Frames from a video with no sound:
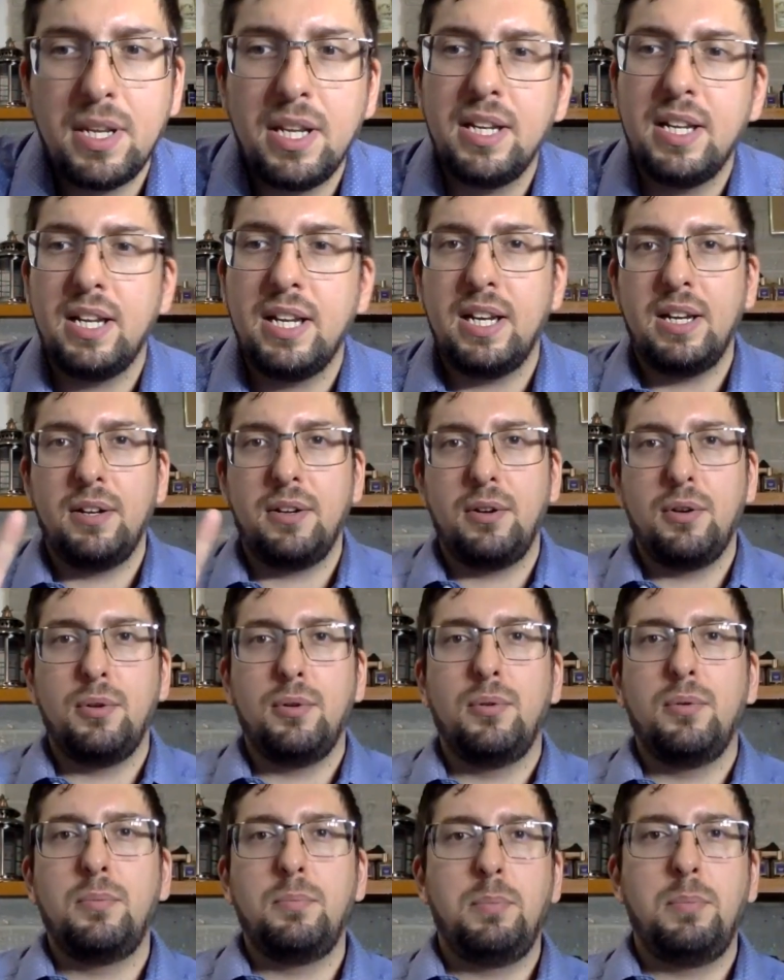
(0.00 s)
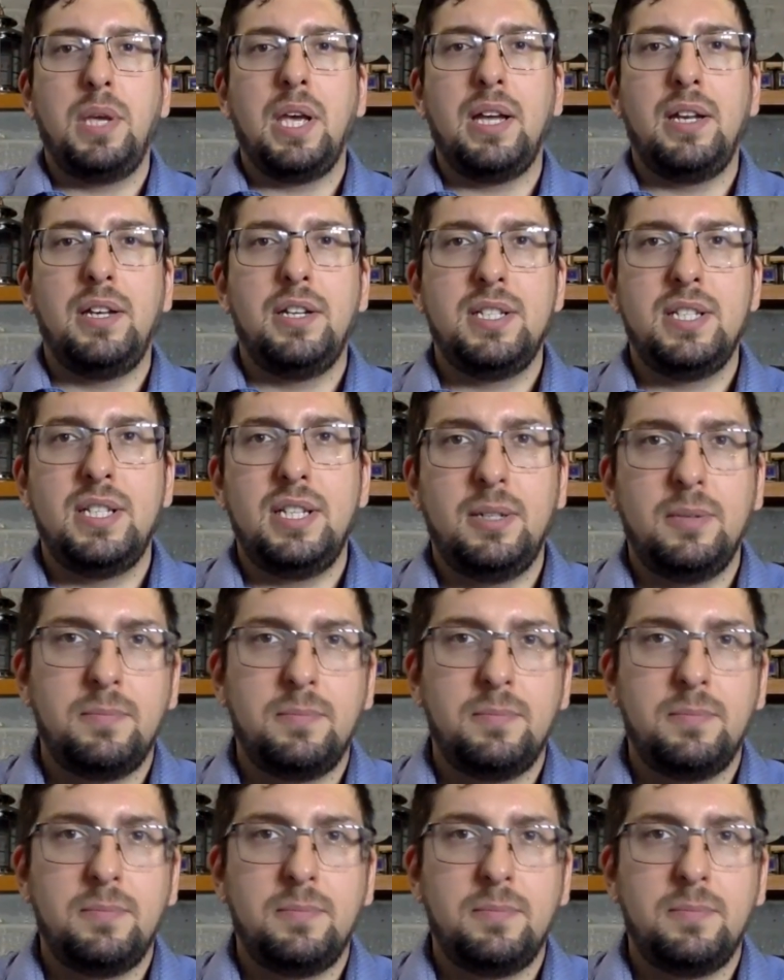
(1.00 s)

and then I'll go behind the scene.